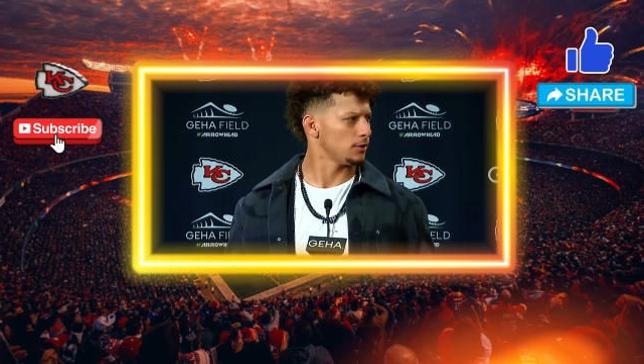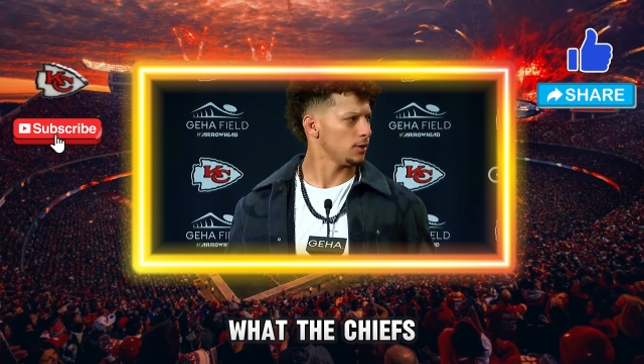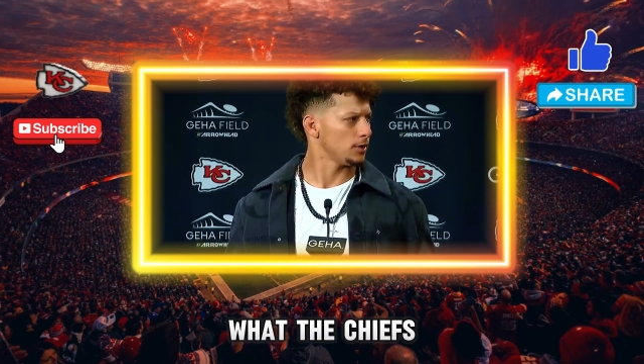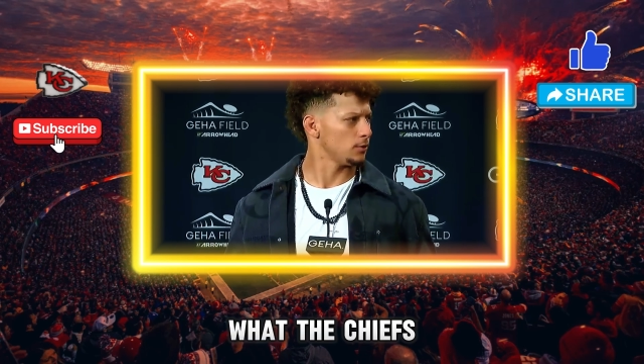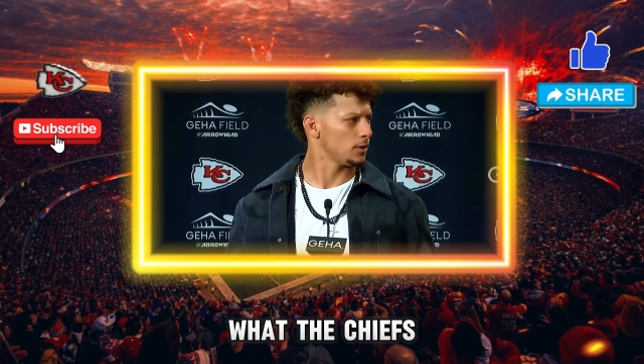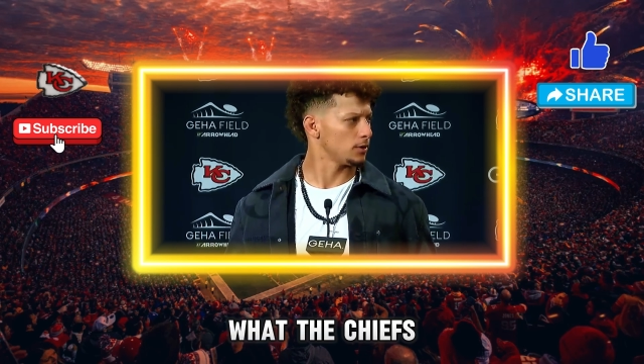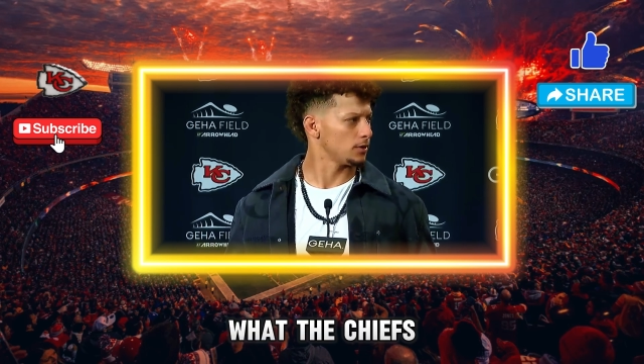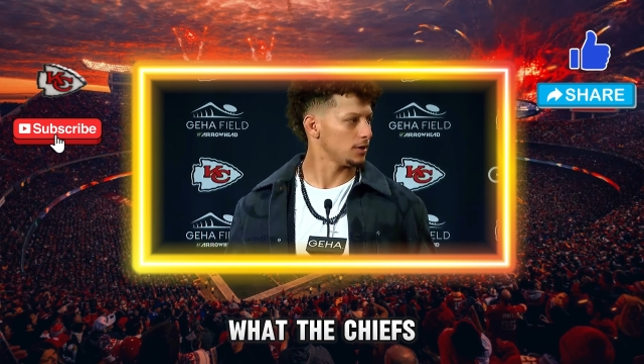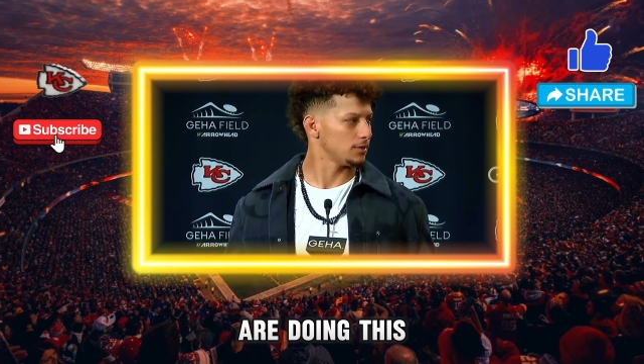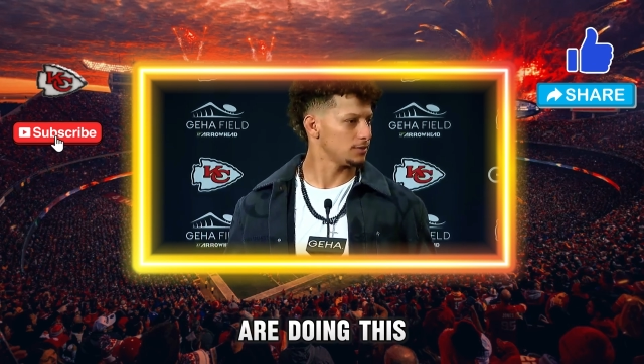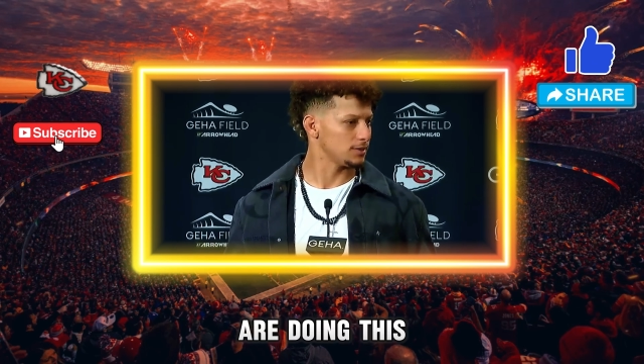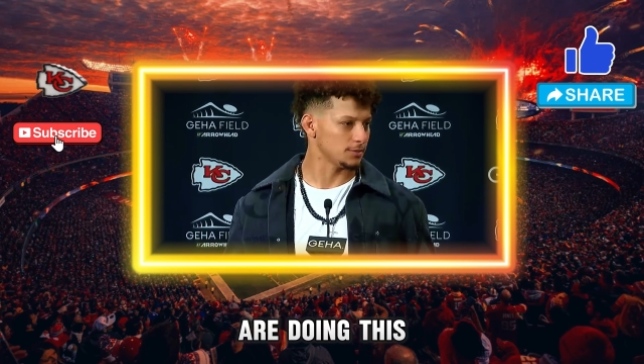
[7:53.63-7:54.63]
What the
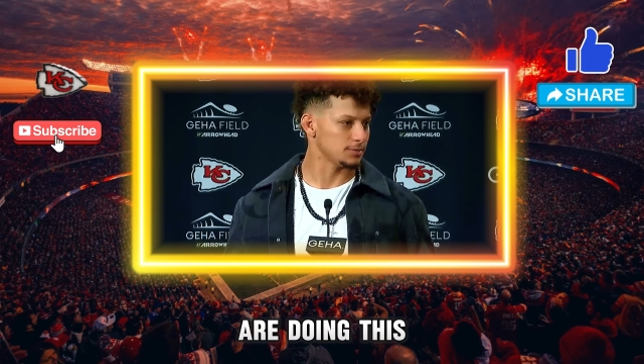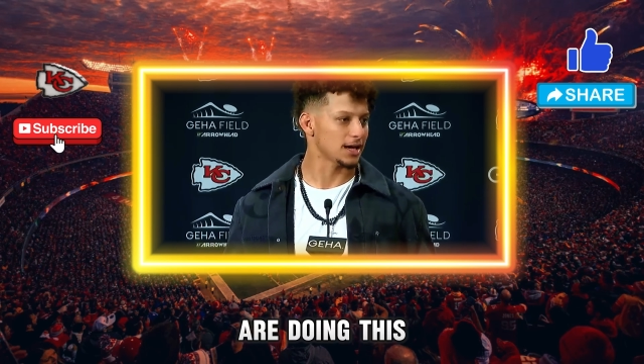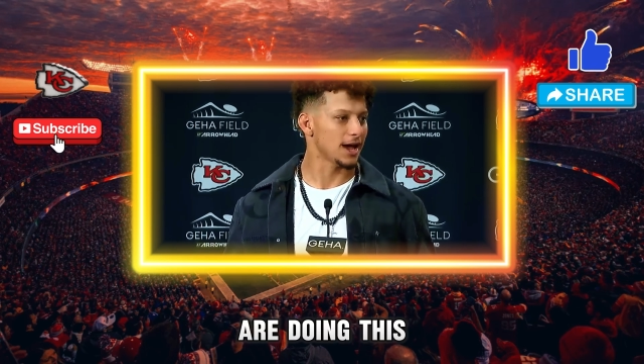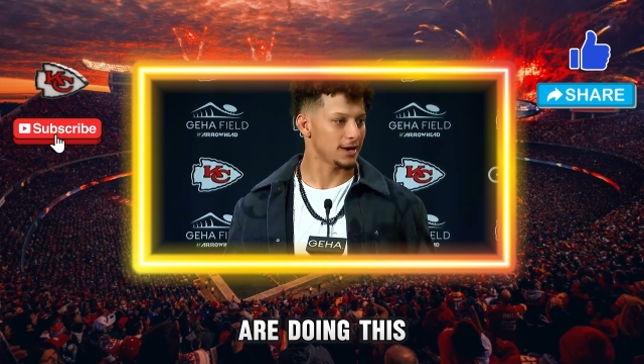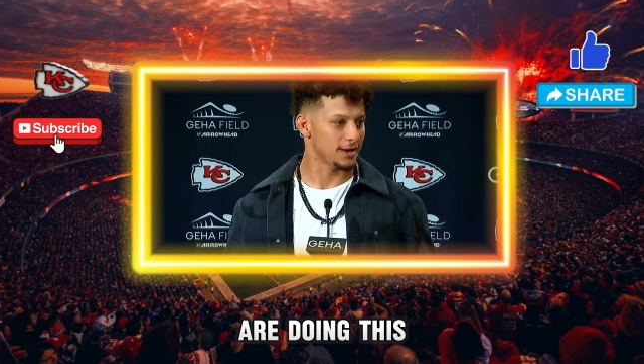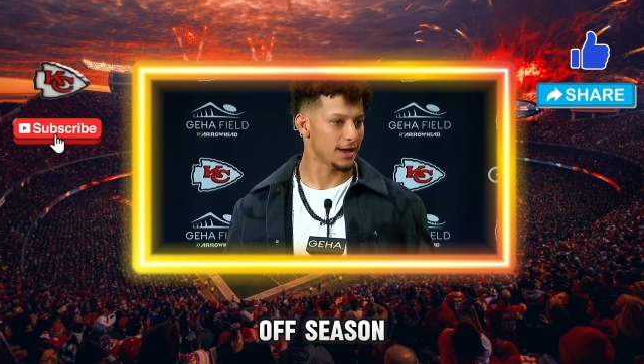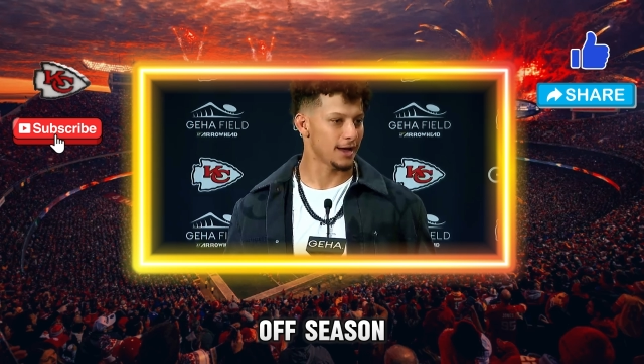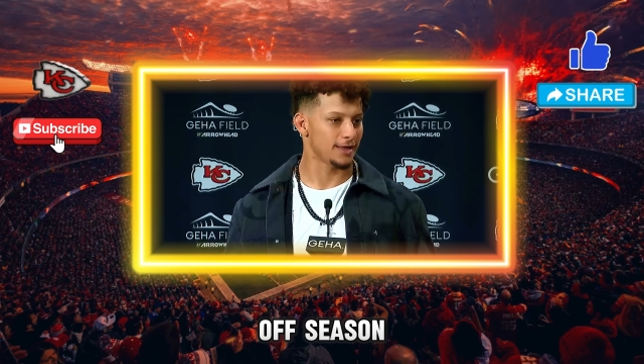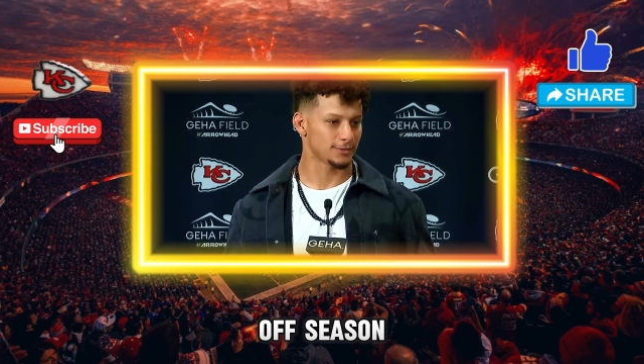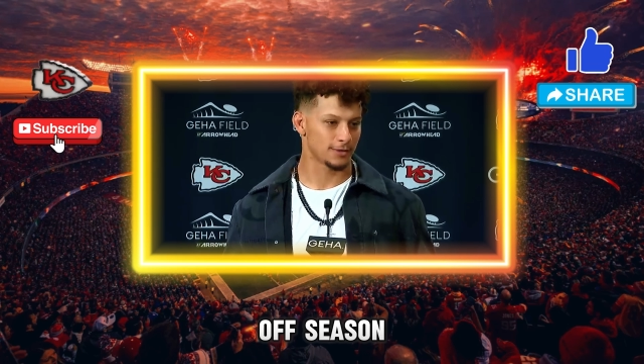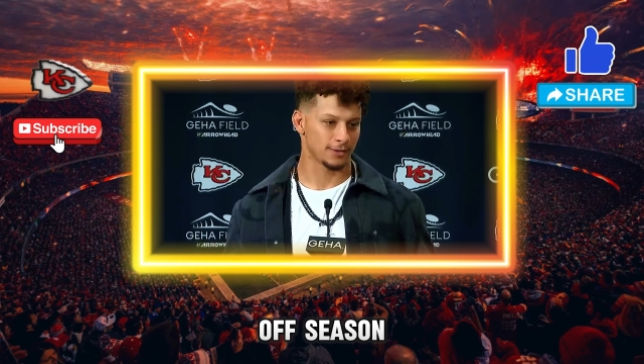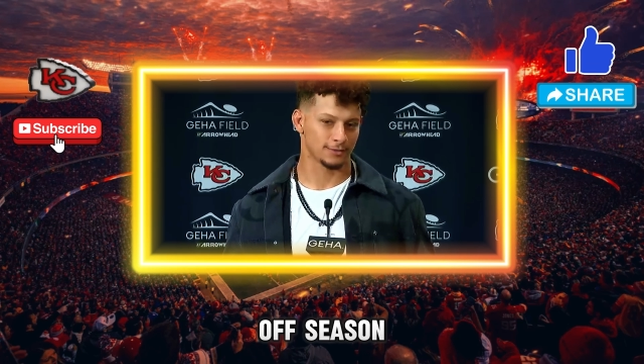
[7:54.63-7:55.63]
Chiefs are doing this
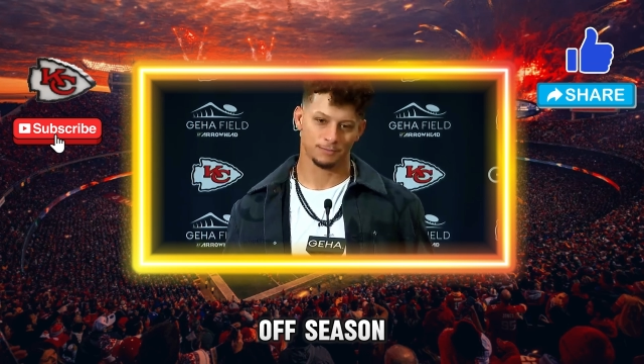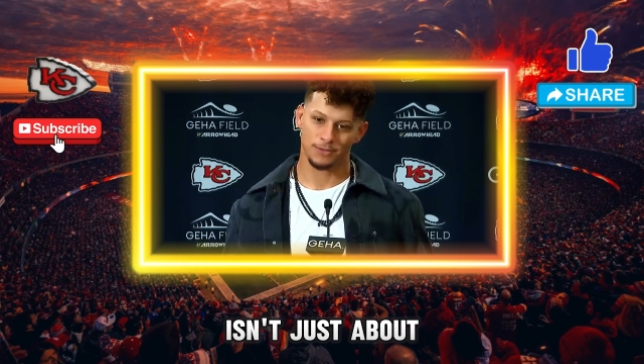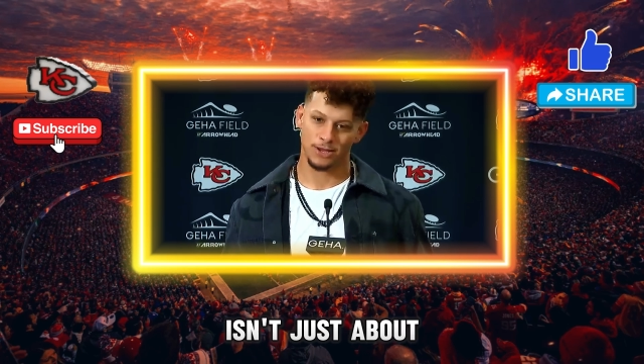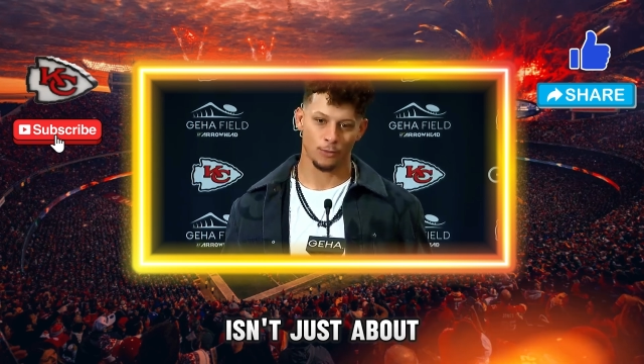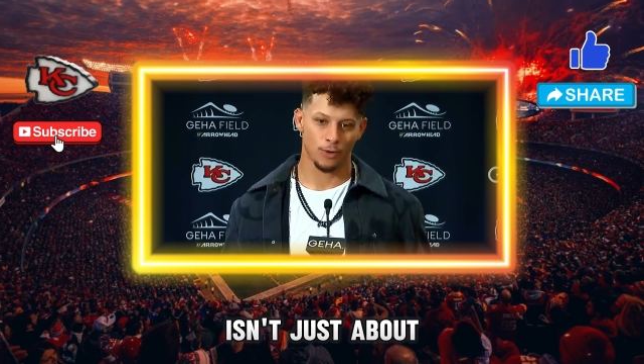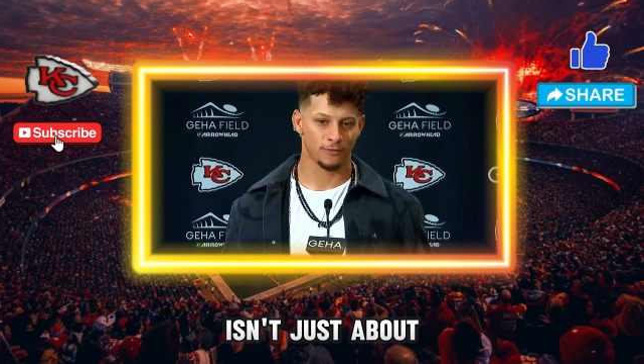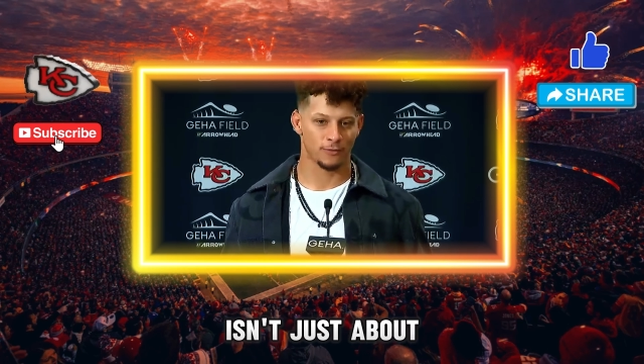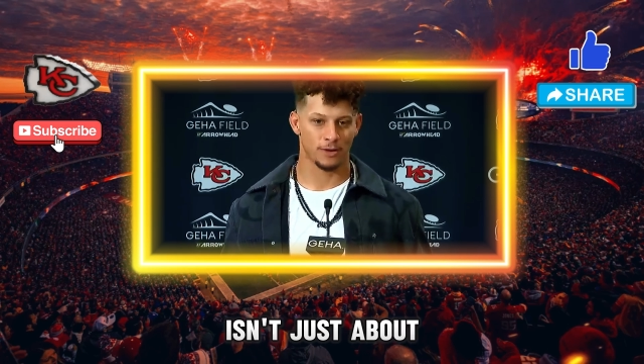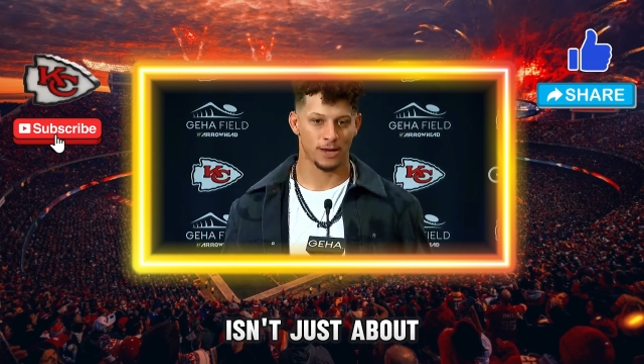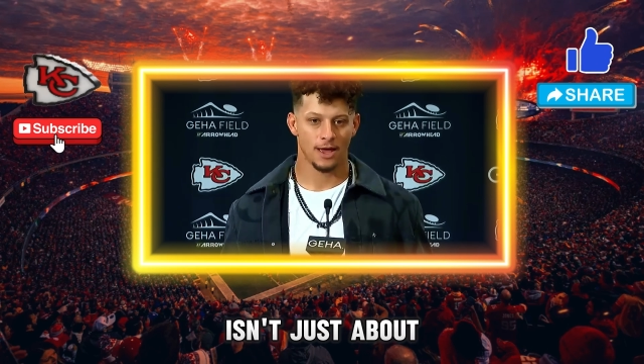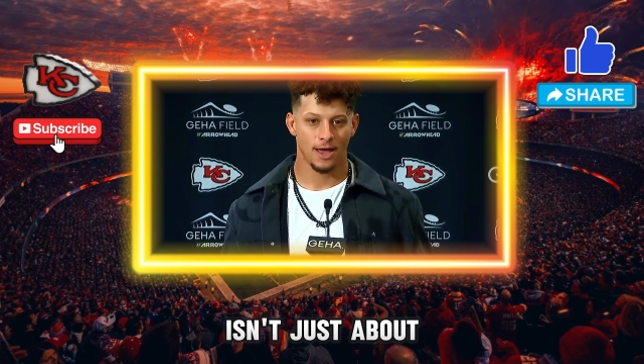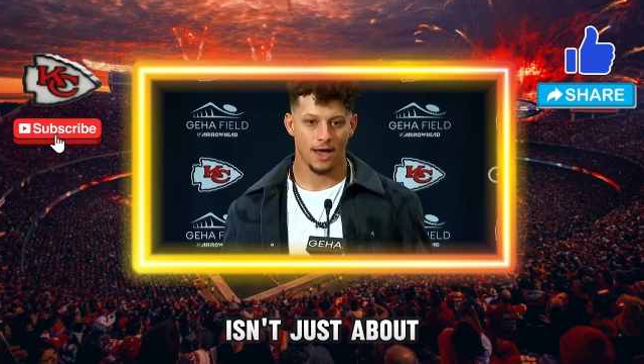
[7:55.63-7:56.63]
offseason isn't just
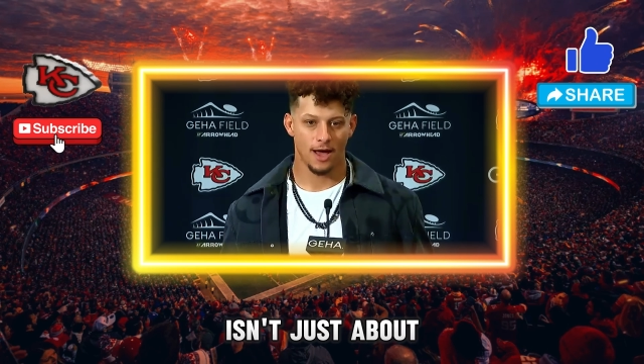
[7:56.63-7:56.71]
about